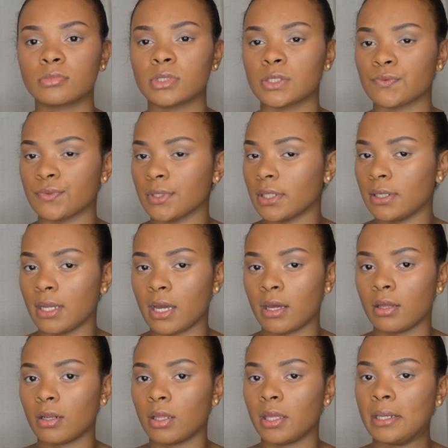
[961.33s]
it's really
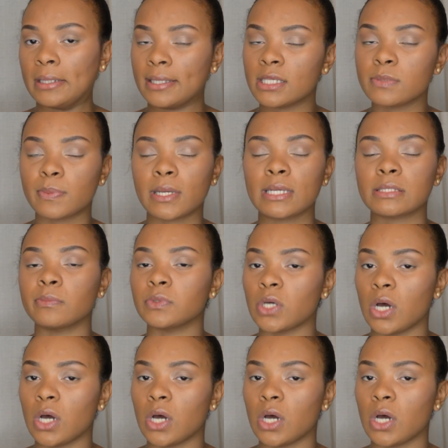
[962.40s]
not. It is because I'm